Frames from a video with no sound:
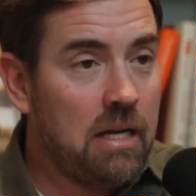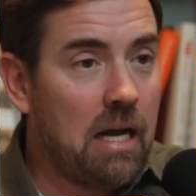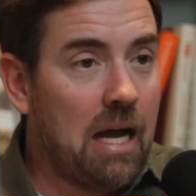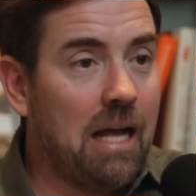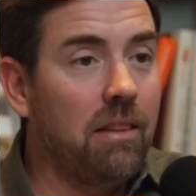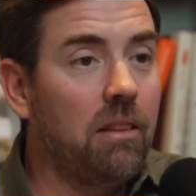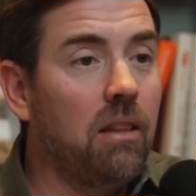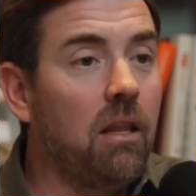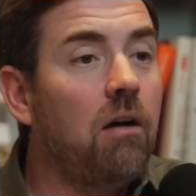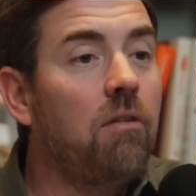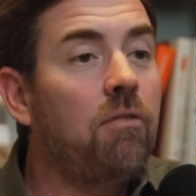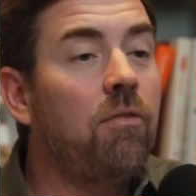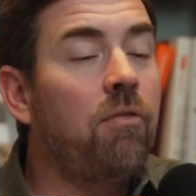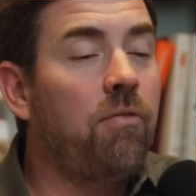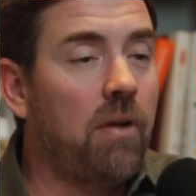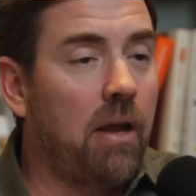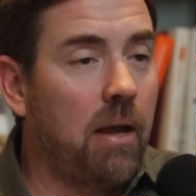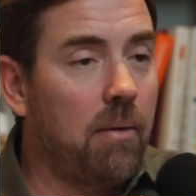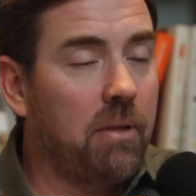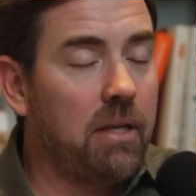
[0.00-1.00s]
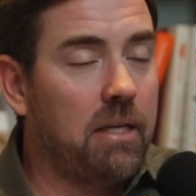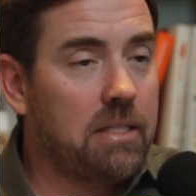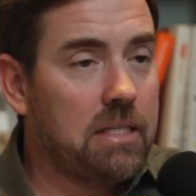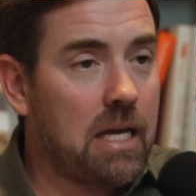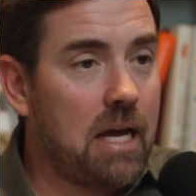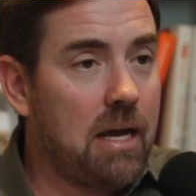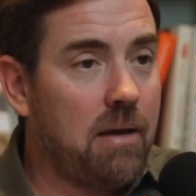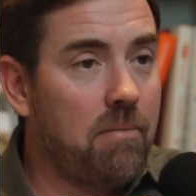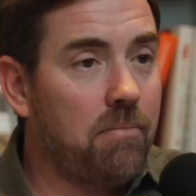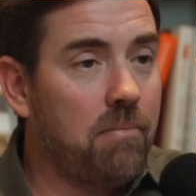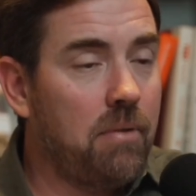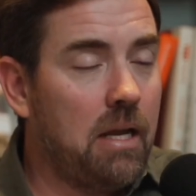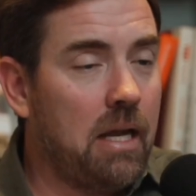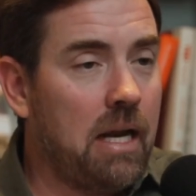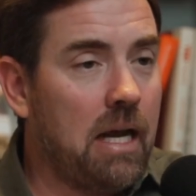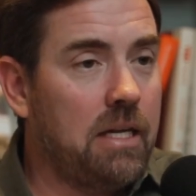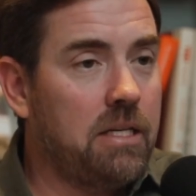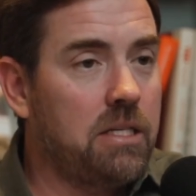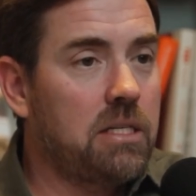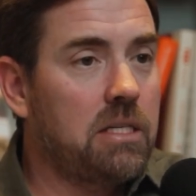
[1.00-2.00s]
I love family time,
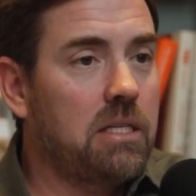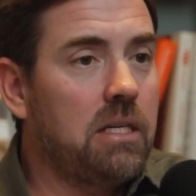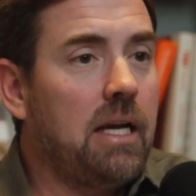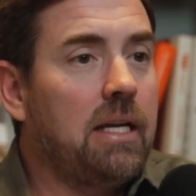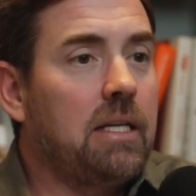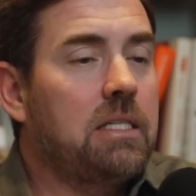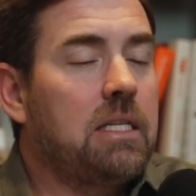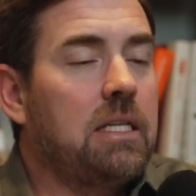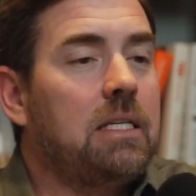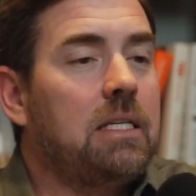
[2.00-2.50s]
and I just like to